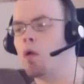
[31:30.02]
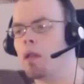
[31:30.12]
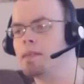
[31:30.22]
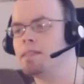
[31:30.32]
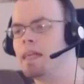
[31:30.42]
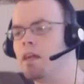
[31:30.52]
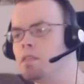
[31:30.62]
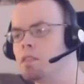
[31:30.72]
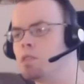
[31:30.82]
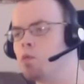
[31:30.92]
or less there
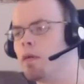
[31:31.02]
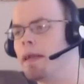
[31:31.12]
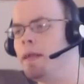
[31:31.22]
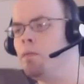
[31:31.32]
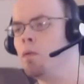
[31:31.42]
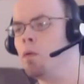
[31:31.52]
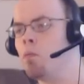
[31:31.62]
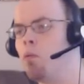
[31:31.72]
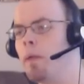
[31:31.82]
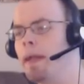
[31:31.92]
as a story
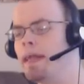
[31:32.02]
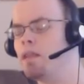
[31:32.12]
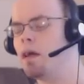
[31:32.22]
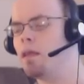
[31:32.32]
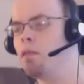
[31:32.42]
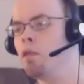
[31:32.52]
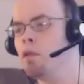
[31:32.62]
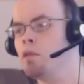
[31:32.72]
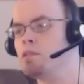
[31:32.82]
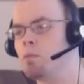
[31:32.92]
point and not
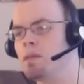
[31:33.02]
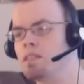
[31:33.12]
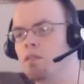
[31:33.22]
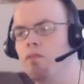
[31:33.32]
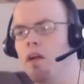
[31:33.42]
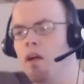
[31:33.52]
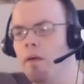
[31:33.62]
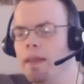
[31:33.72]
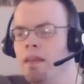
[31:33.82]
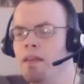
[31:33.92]
so much a
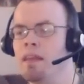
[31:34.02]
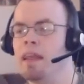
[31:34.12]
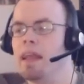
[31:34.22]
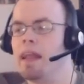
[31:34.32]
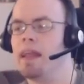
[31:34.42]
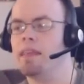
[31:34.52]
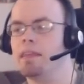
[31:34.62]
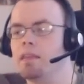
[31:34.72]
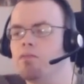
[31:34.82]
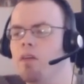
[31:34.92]
villain in
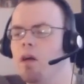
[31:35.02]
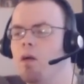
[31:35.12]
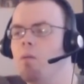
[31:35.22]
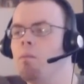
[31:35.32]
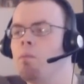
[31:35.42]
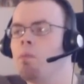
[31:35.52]
this film,